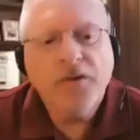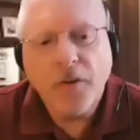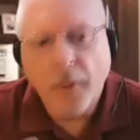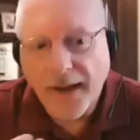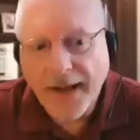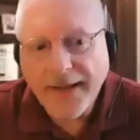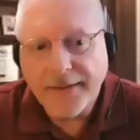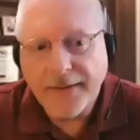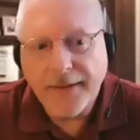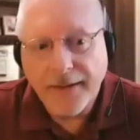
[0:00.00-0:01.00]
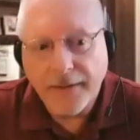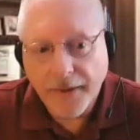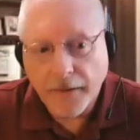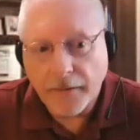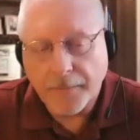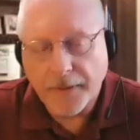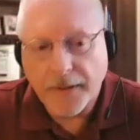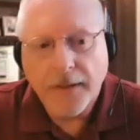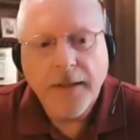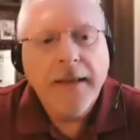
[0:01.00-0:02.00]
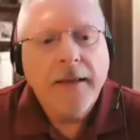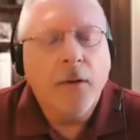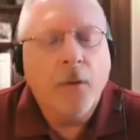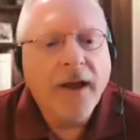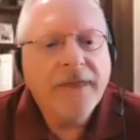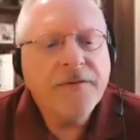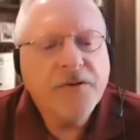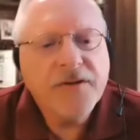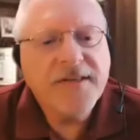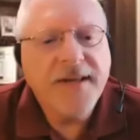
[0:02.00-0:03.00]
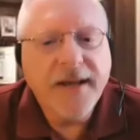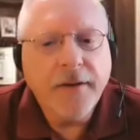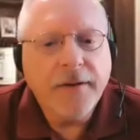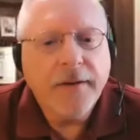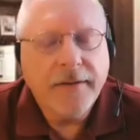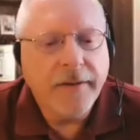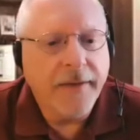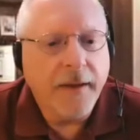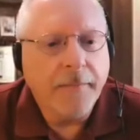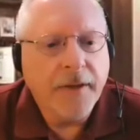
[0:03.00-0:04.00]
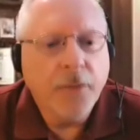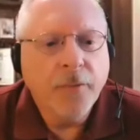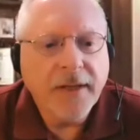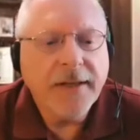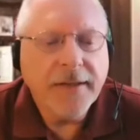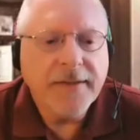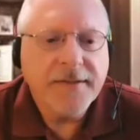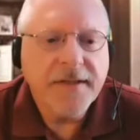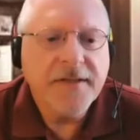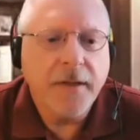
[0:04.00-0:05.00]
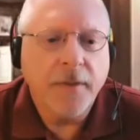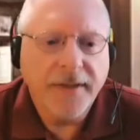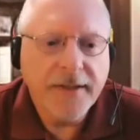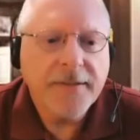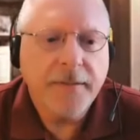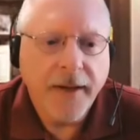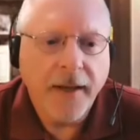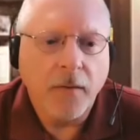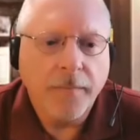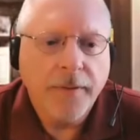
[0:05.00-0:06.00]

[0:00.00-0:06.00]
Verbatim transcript: it the way I did in therapy. The wives would just say to, to them, "You really need to see someone, get some help."